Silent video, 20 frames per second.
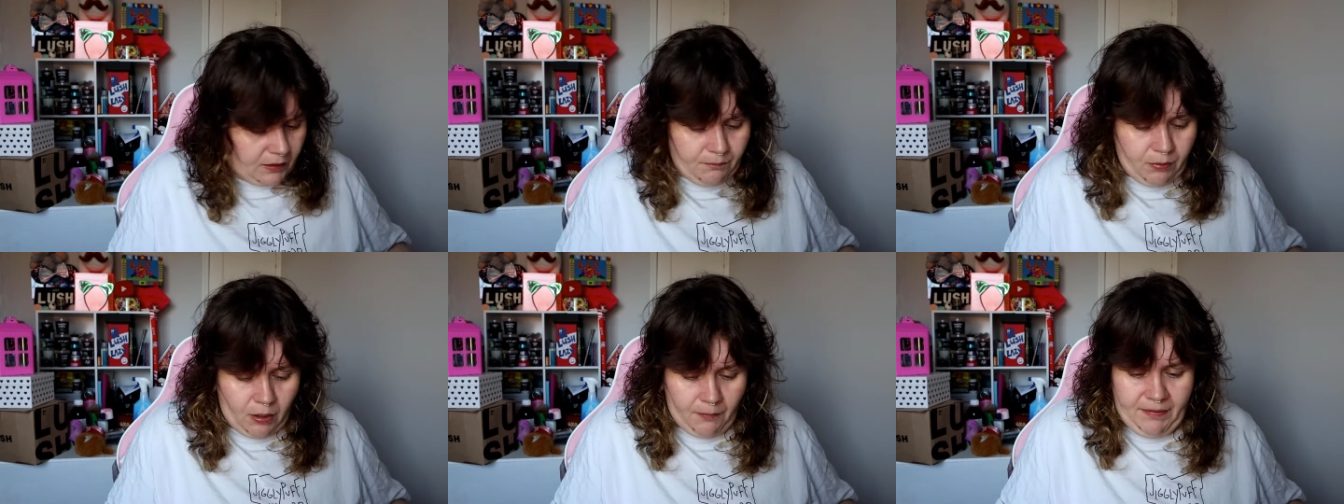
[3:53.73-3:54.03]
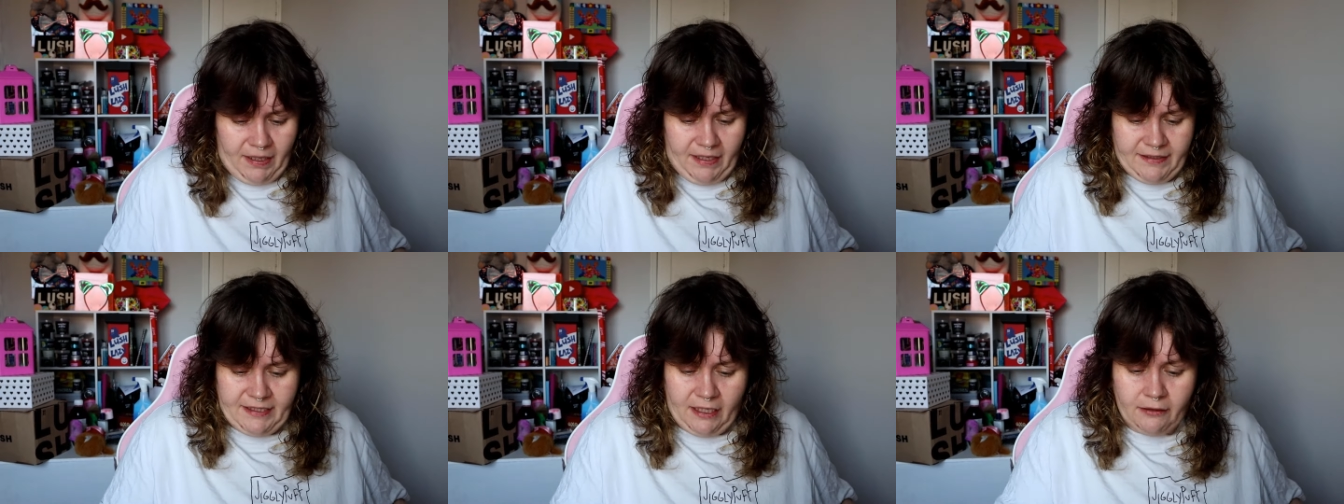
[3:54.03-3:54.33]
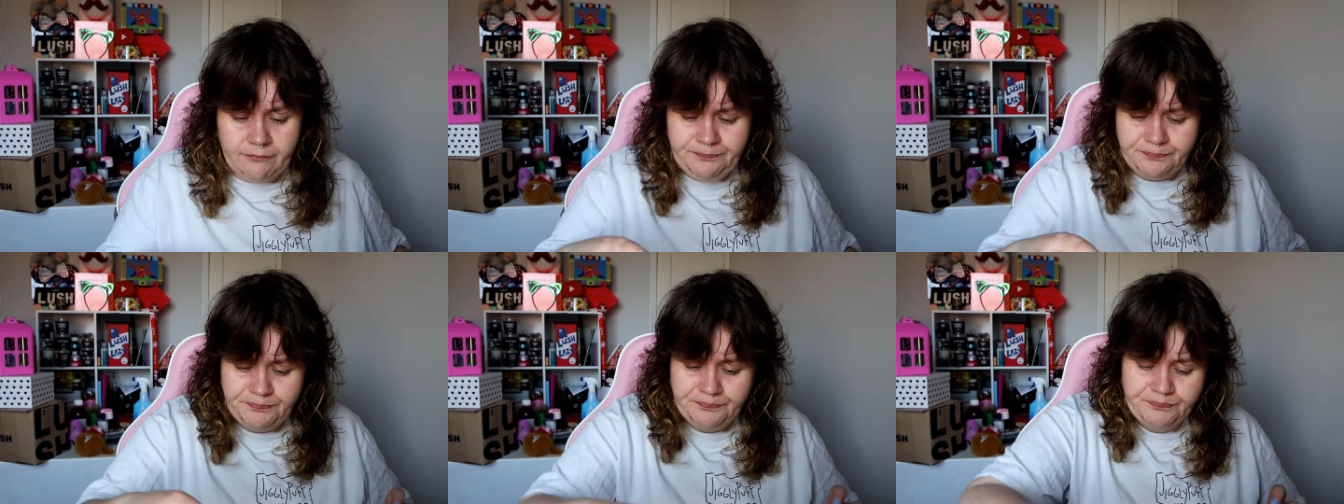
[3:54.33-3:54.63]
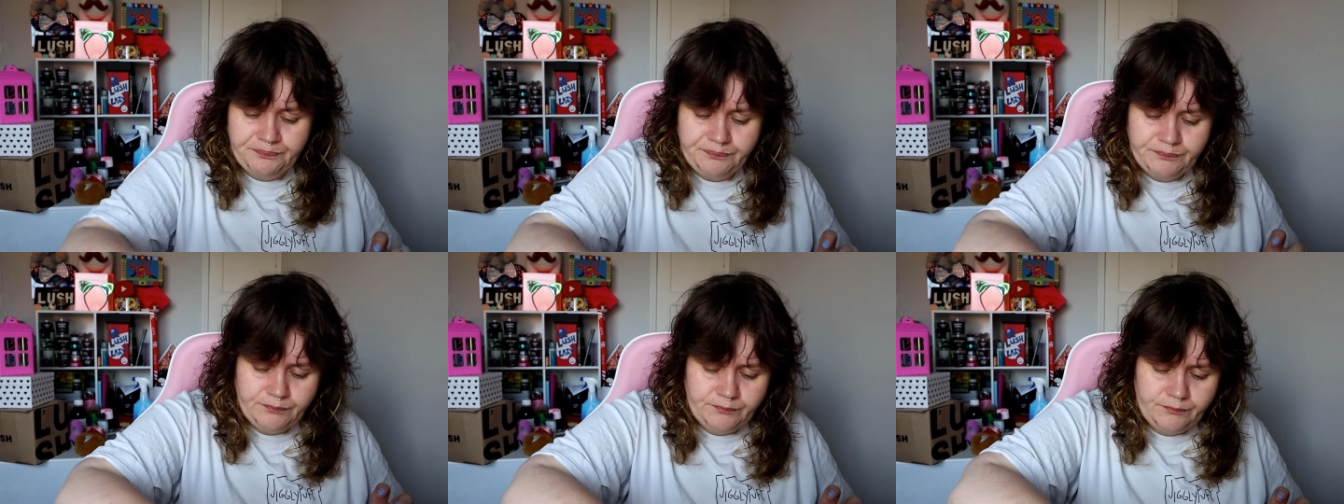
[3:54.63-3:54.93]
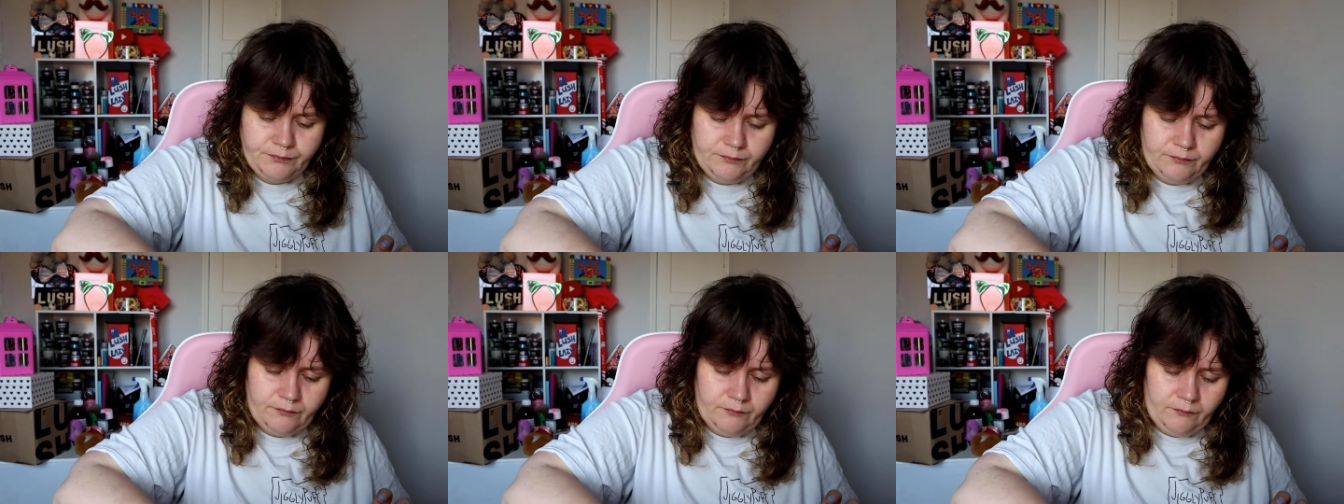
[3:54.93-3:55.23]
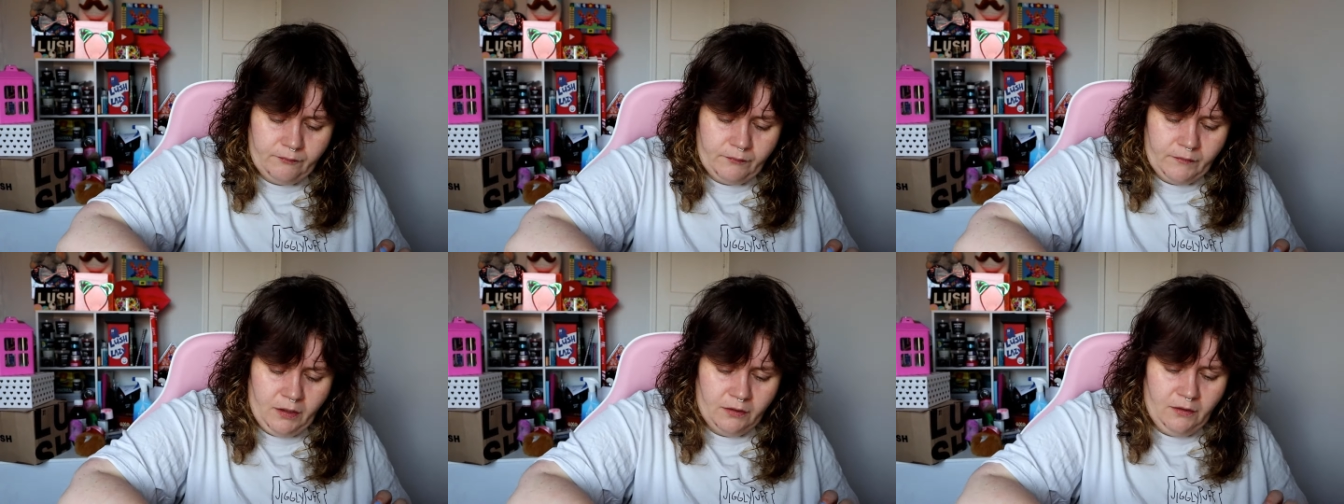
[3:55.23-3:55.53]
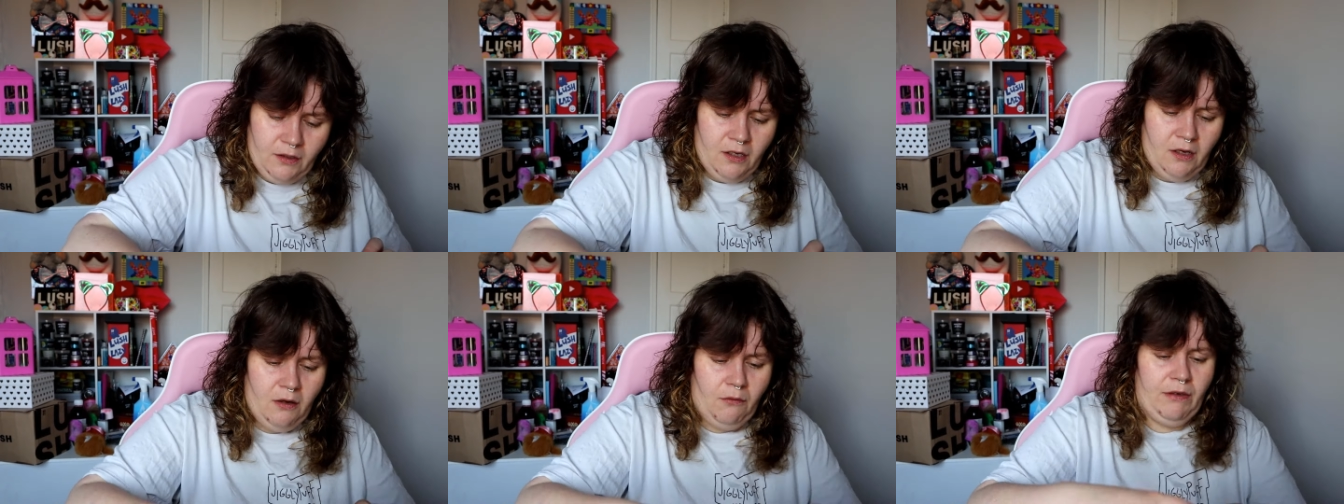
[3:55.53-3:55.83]
Pop that down.
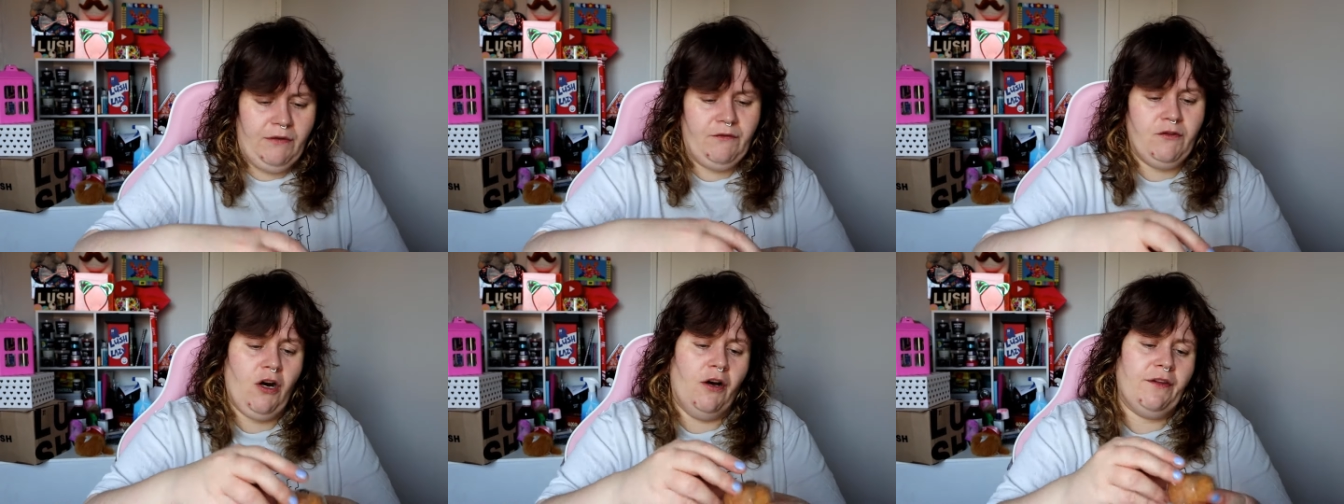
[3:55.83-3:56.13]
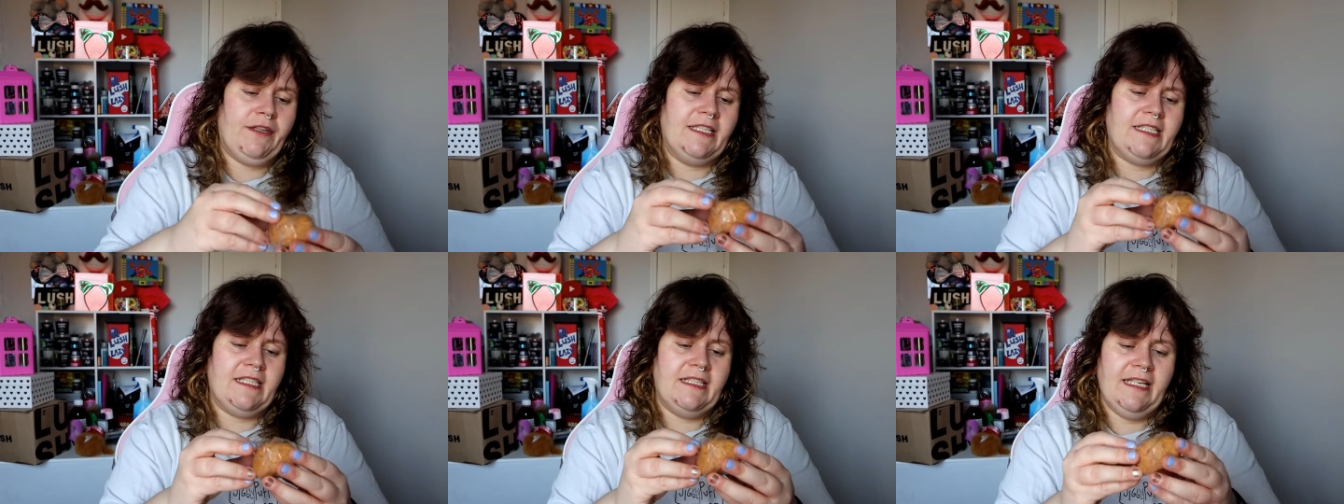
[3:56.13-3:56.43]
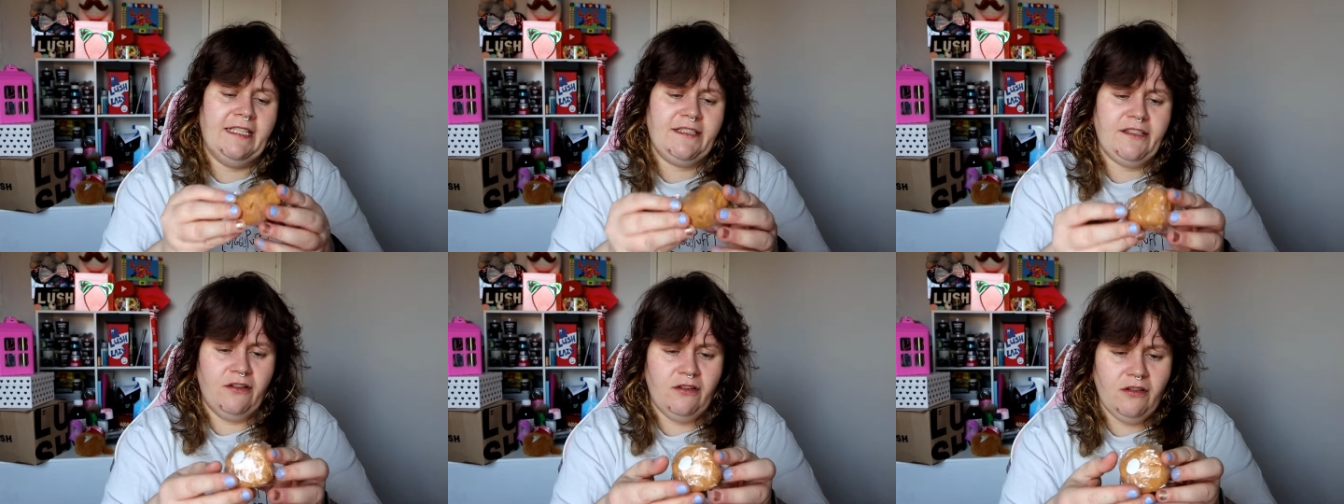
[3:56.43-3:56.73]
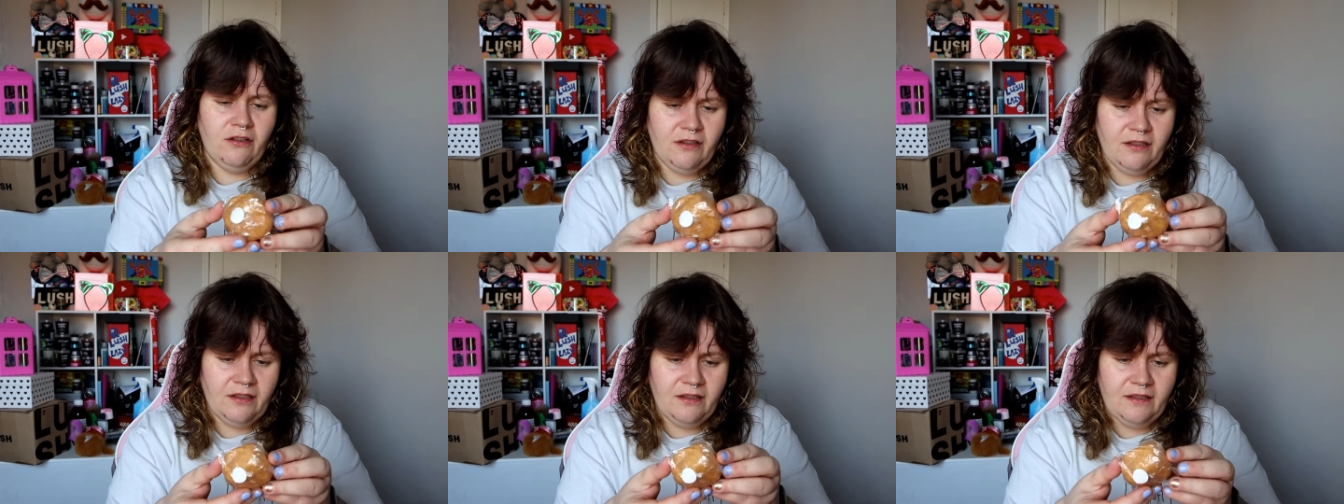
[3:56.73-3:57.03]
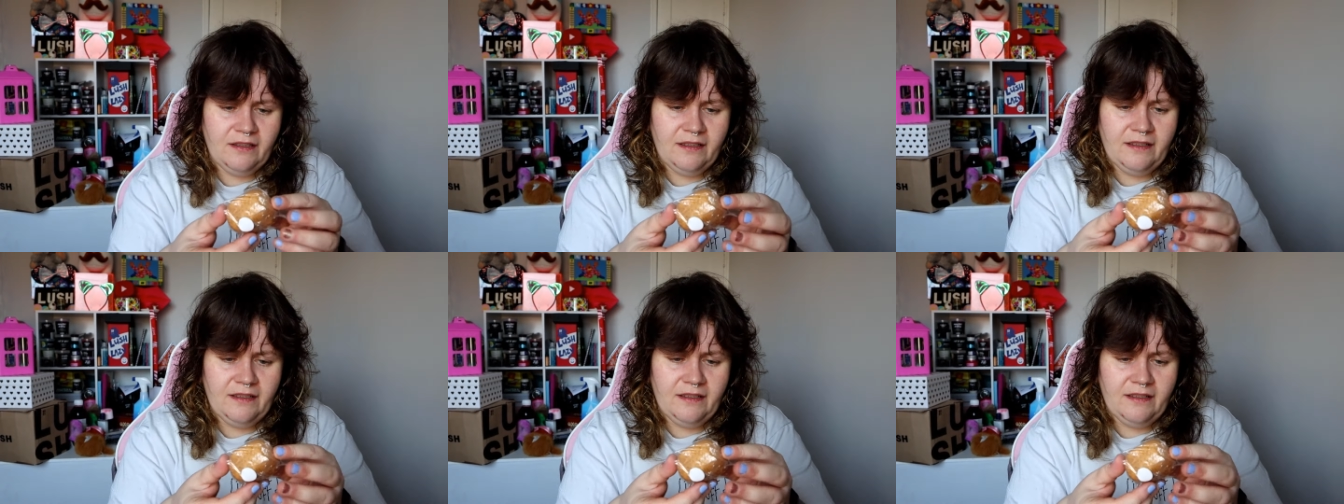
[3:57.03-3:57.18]
We've got this little